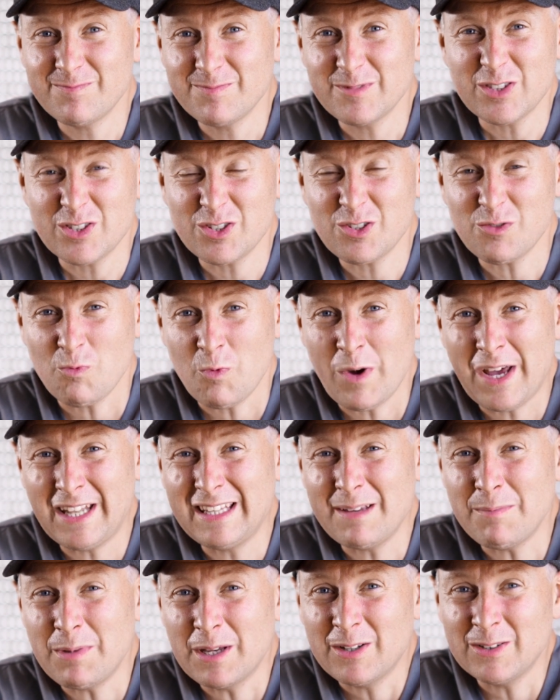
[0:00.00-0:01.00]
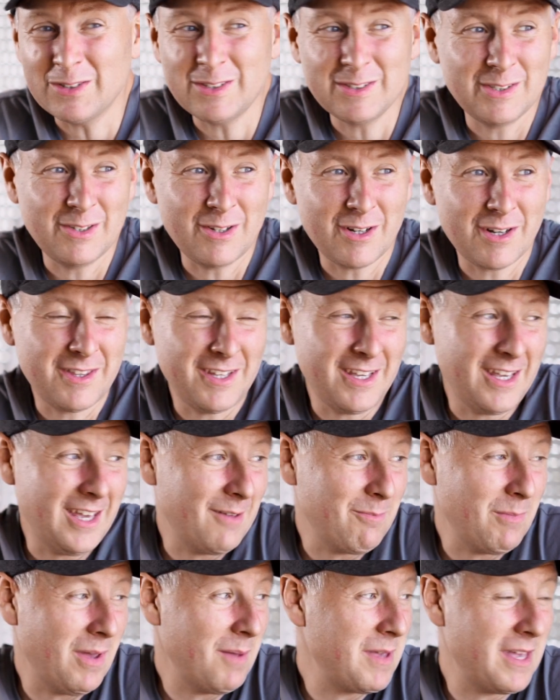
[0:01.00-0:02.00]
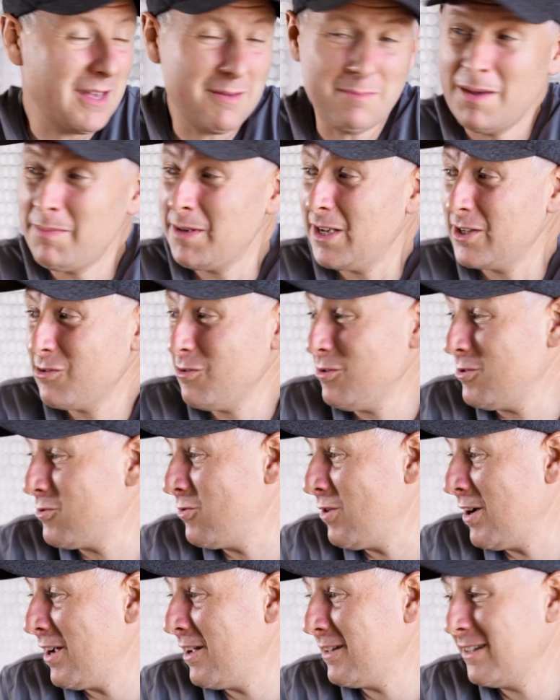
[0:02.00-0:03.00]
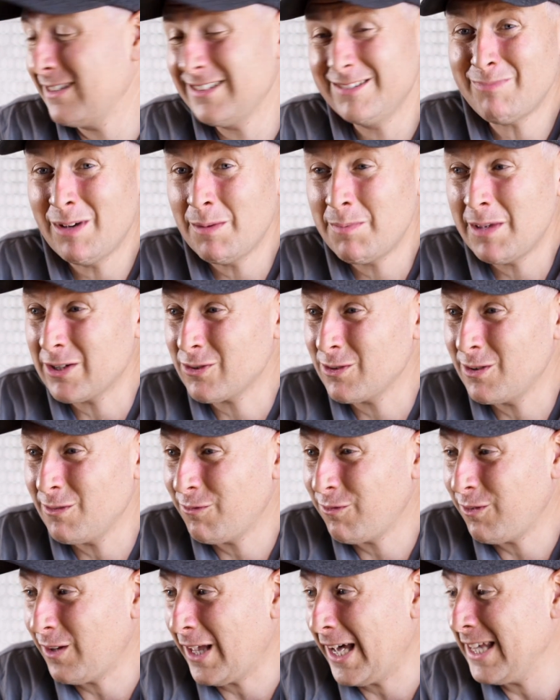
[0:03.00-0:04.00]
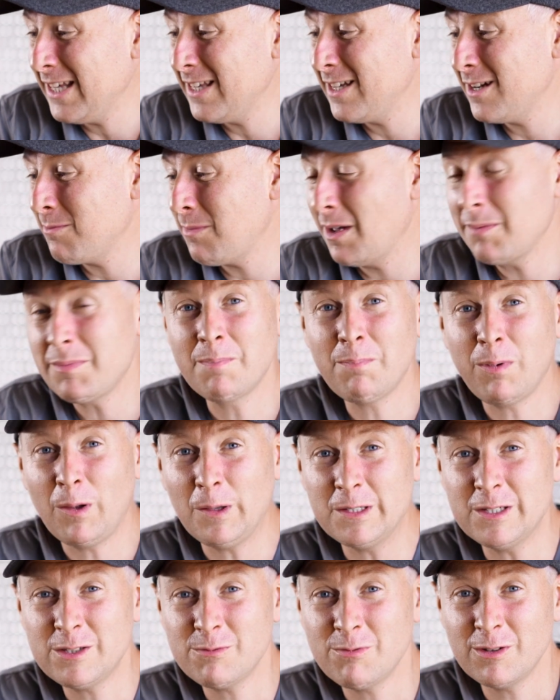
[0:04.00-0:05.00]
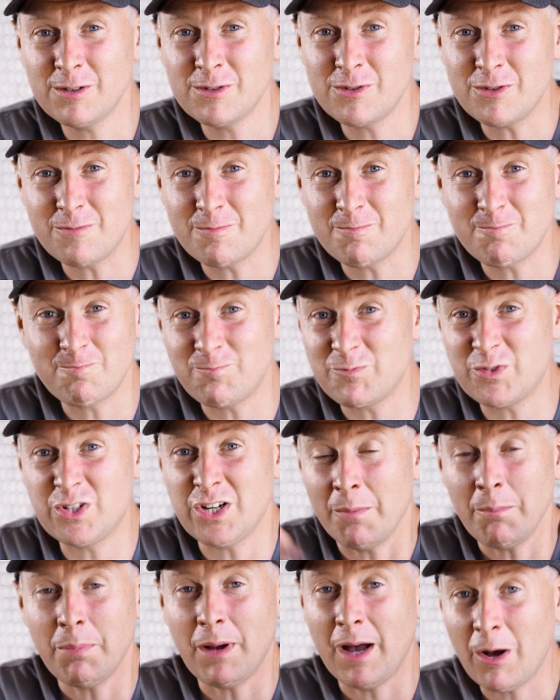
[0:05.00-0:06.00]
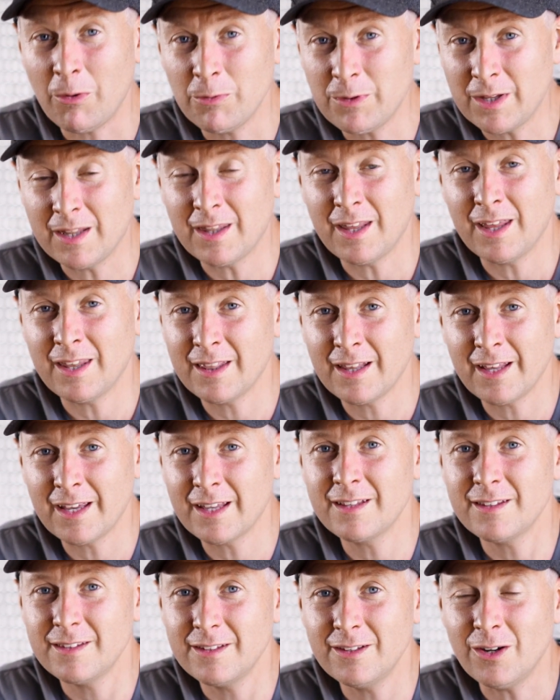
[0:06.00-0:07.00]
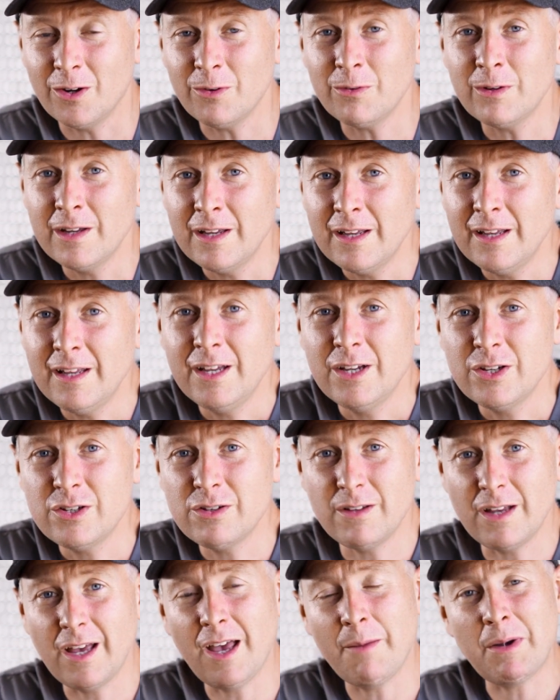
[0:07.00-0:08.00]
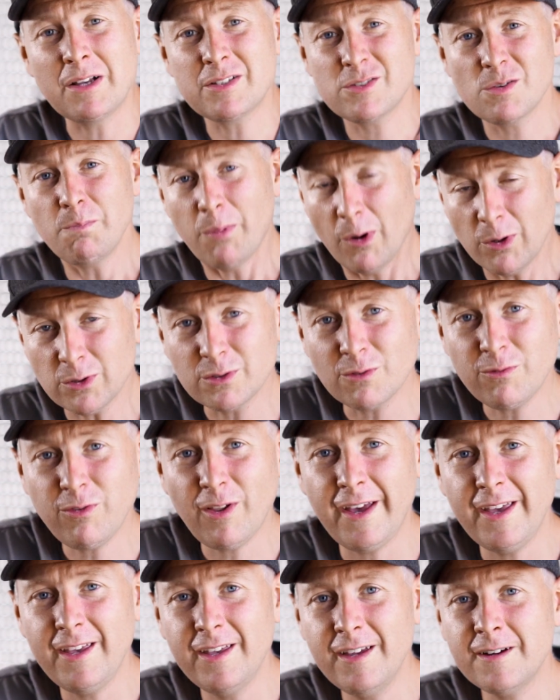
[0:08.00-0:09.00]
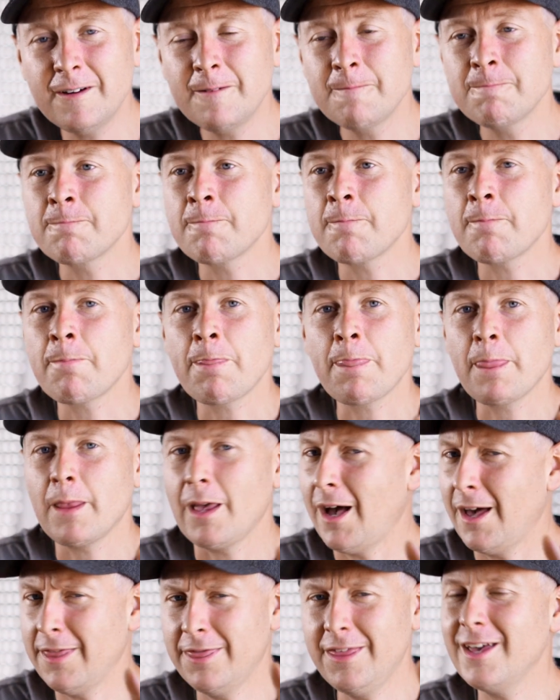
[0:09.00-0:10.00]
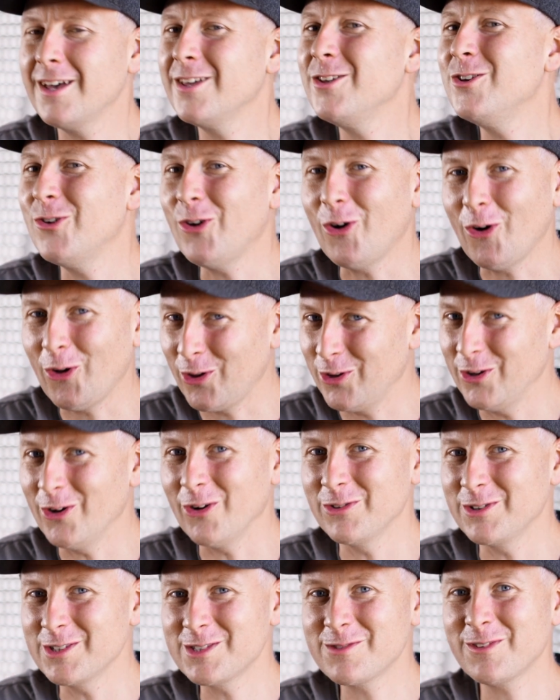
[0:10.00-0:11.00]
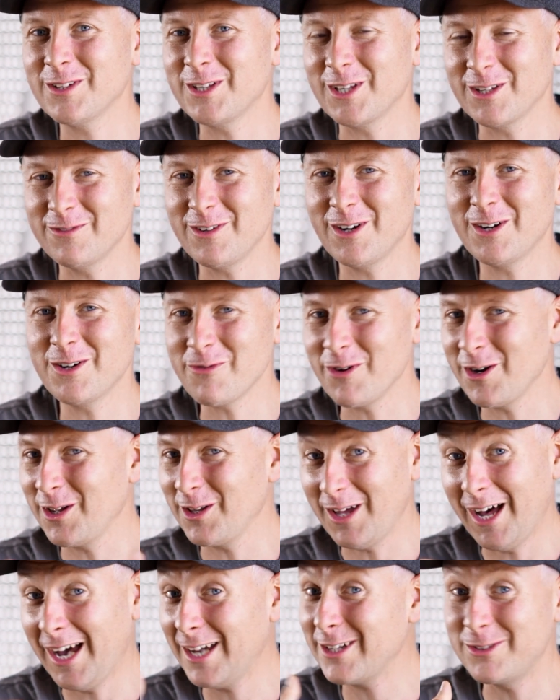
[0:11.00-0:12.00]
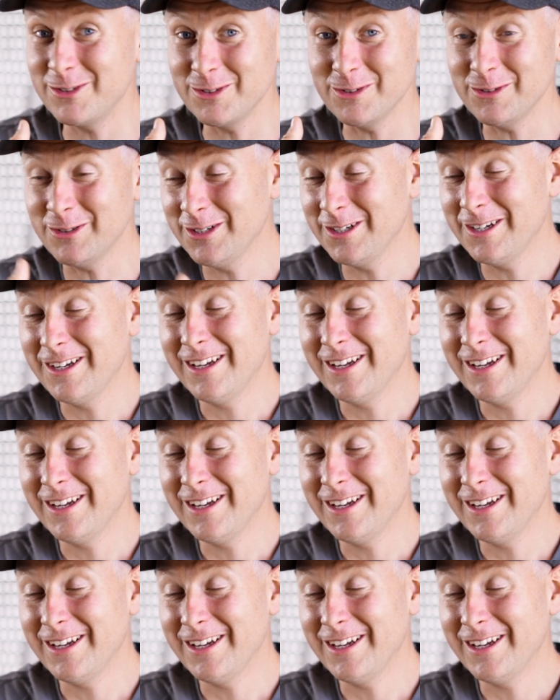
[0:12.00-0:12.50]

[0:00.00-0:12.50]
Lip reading: sweaty because you're thinking maybe I shouldn't drive, maybe I shouldn't fly here, maybe police will jump out and then like, you know, am I supposed to fly here? I think you all know this feeling very well, I do.